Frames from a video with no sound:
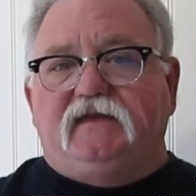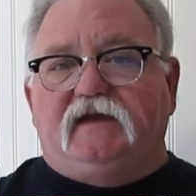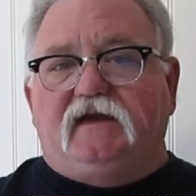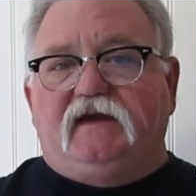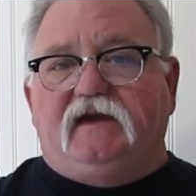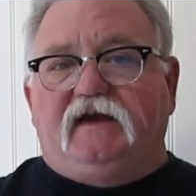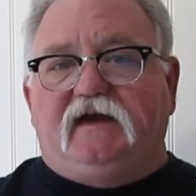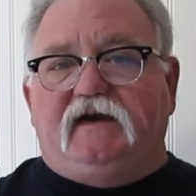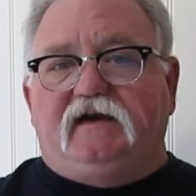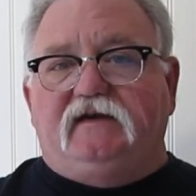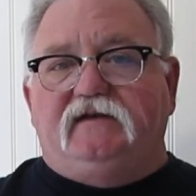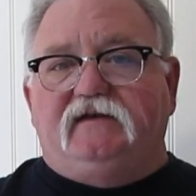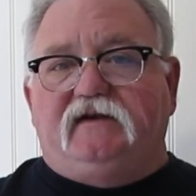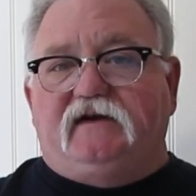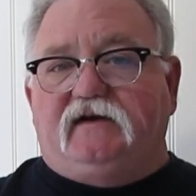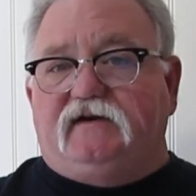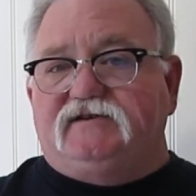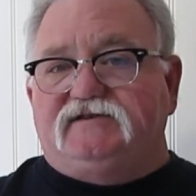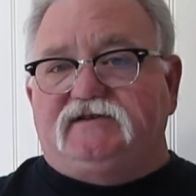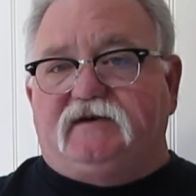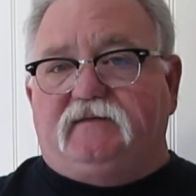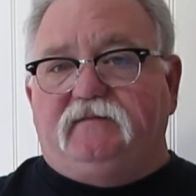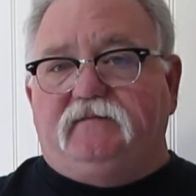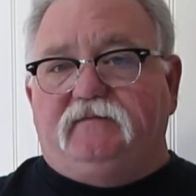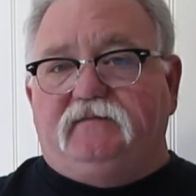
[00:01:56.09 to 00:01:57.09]
And
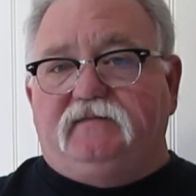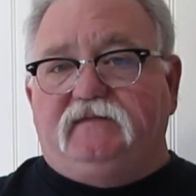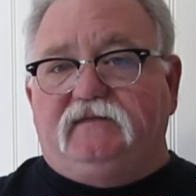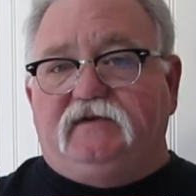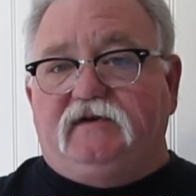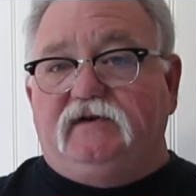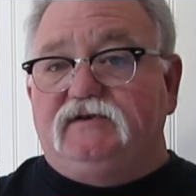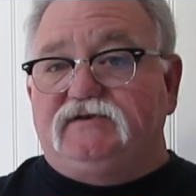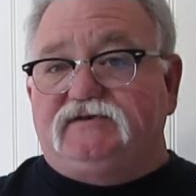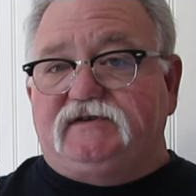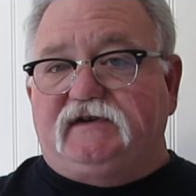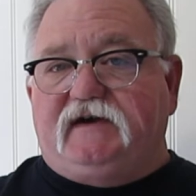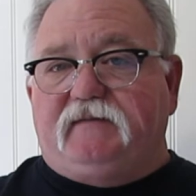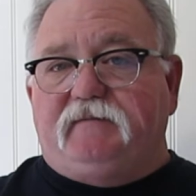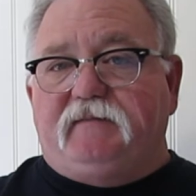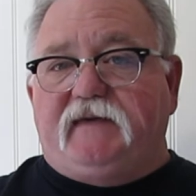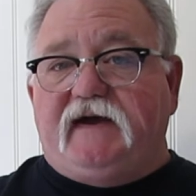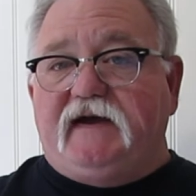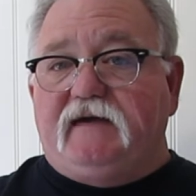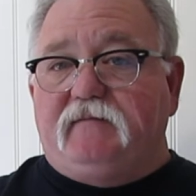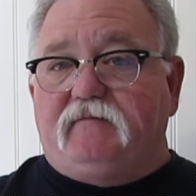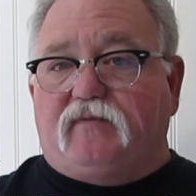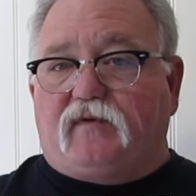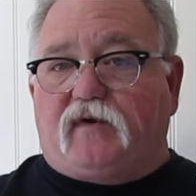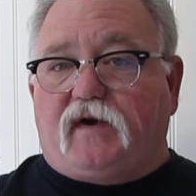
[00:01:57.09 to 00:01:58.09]
there's usually a
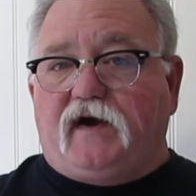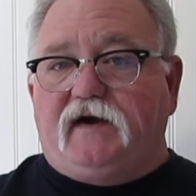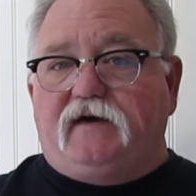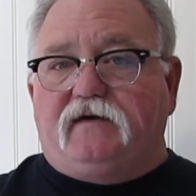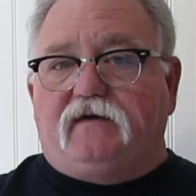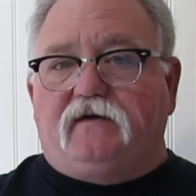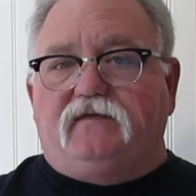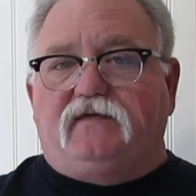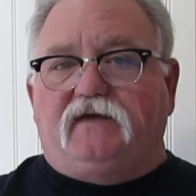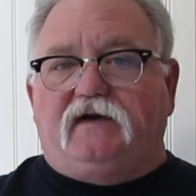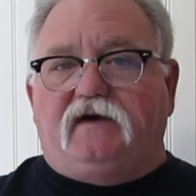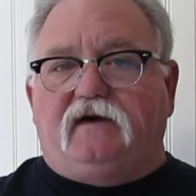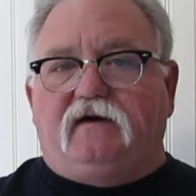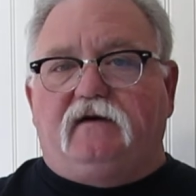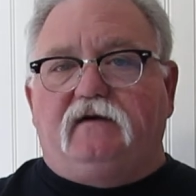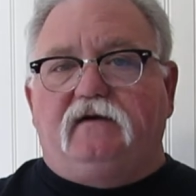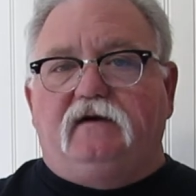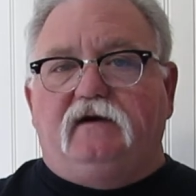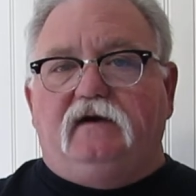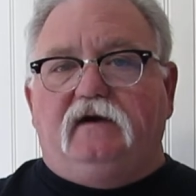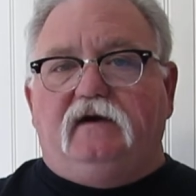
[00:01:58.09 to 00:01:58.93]
main breaker there